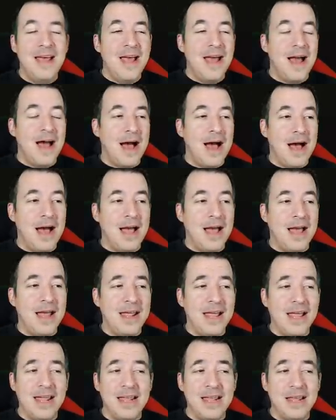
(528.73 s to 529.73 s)

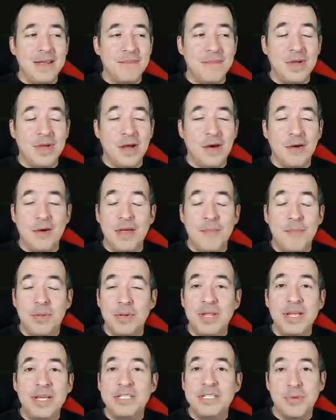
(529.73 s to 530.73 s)
And he
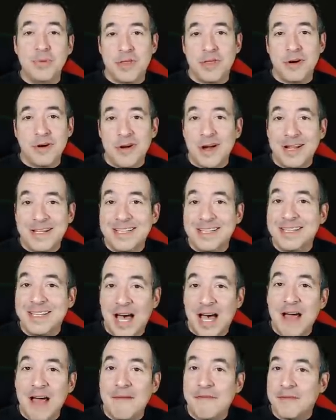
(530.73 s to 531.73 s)
pleads with her not to
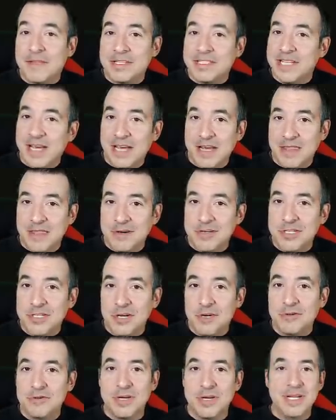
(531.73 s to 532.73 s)
die for the sake of their
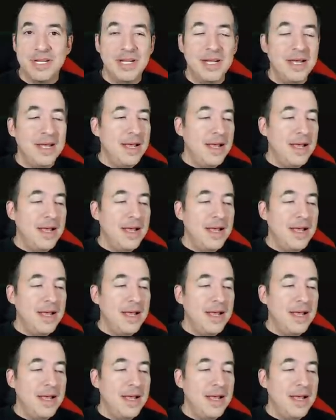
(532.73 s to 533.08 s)
children.